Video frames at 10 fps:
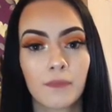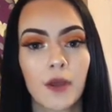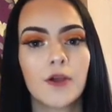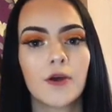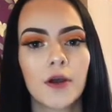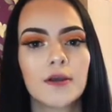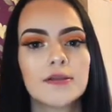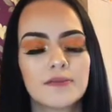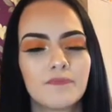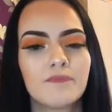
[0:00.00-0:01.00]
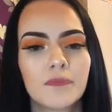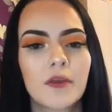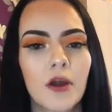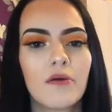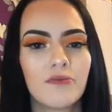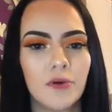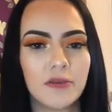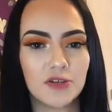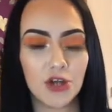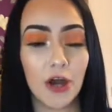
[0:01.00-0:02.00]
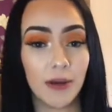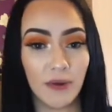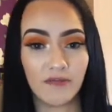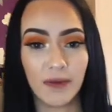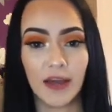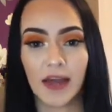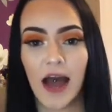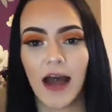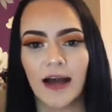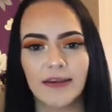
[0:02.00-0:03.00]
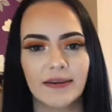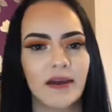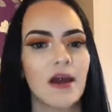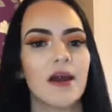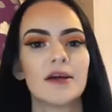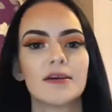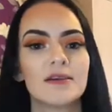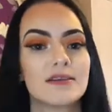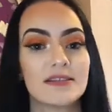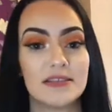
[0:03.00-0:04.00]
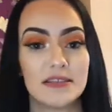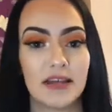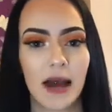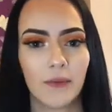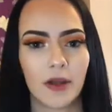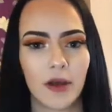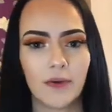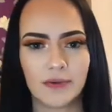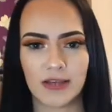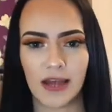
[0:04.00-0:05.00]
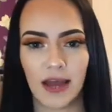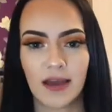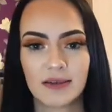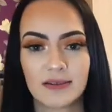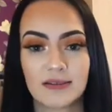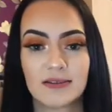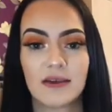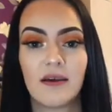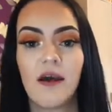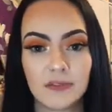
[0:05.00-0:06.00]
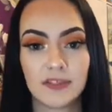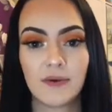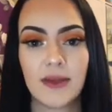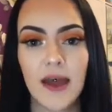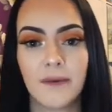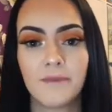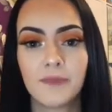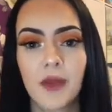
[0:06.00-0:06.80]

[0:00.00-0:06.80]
you're going to go through this journey with me and see how it goes, I guess. So yeah.